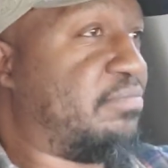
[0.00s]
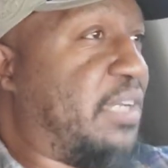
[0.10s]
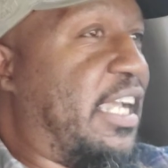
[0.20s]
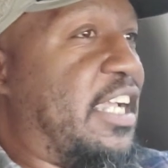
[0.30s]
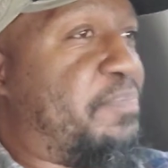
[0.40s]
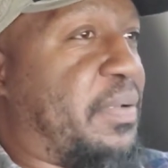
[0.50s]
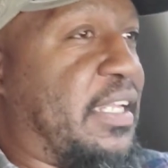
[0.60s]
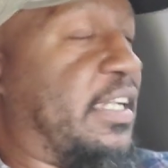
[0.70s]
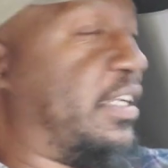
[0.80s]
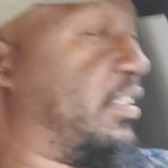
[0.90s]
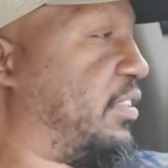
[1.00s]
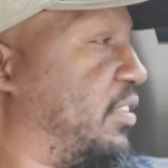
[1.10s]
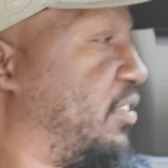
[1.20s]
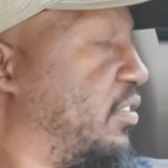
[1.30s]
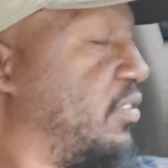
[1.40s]
Man, please.
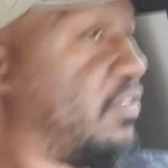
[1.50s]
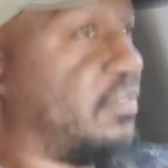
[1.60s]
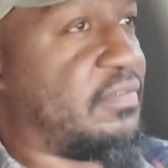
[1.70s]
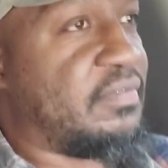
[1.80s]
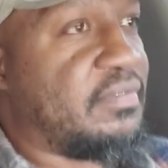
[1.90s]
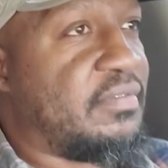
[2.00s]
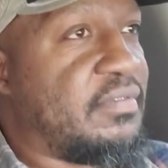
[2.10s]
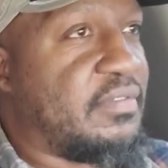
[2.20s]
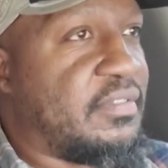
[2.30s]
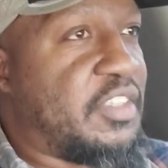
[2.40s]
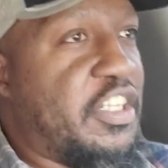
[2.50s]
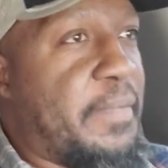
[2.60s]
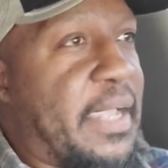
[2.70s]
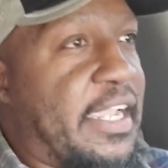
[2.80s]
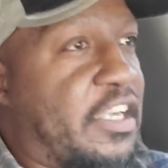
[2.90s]
You're
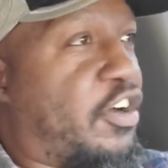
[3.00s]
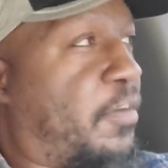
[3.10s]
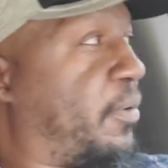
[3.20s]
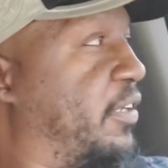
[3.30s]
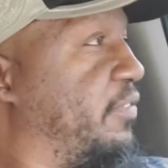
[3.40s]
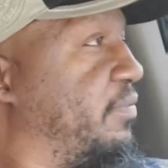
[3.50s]
the main culprit.